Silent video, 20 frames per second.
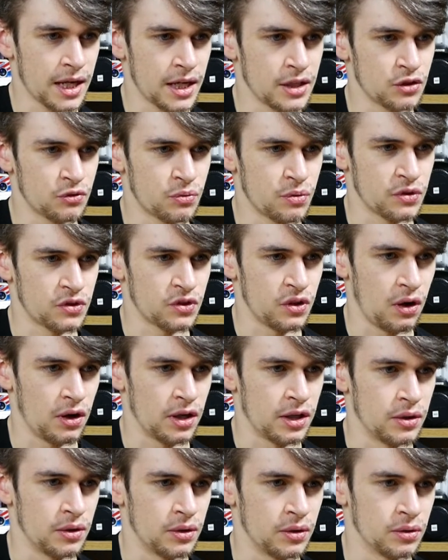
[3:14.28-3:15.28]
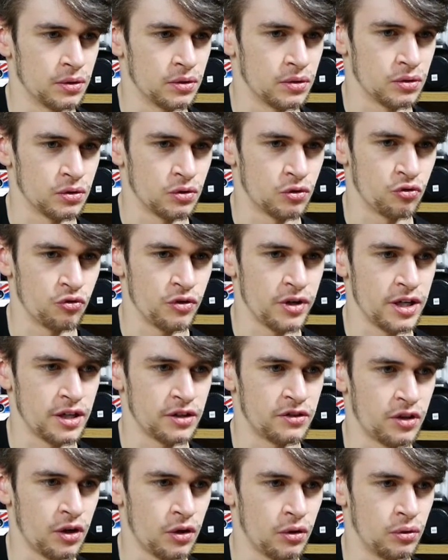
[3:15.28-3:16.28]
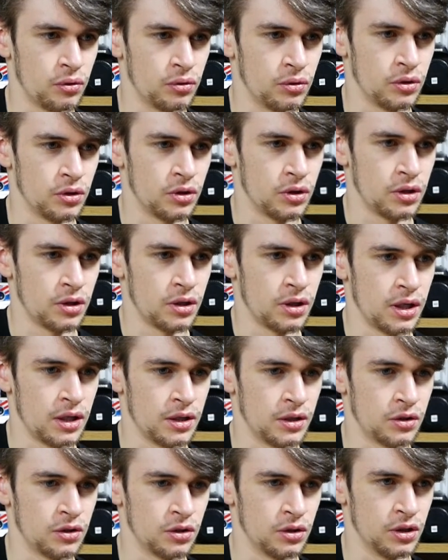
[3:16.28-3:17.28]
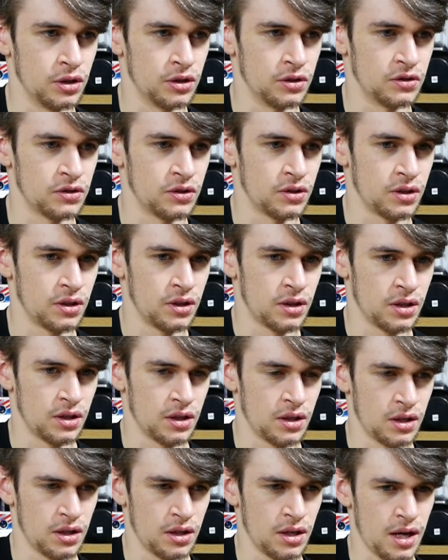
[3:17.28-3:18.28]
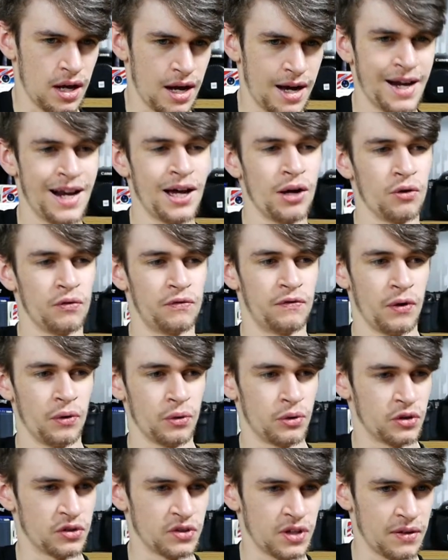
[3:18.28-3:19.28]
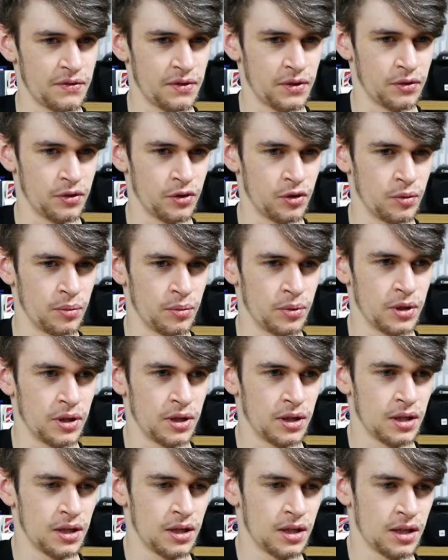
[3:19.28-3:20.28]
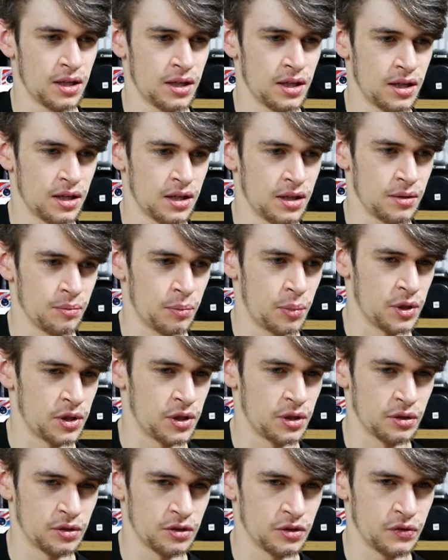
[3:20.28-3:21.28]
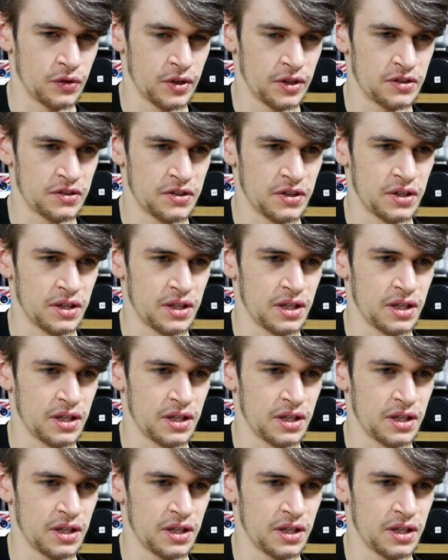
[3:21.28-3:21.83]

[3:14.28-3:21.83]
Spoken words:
just a slightly greener tone in the colours. An out of focus living room, by the looks of it.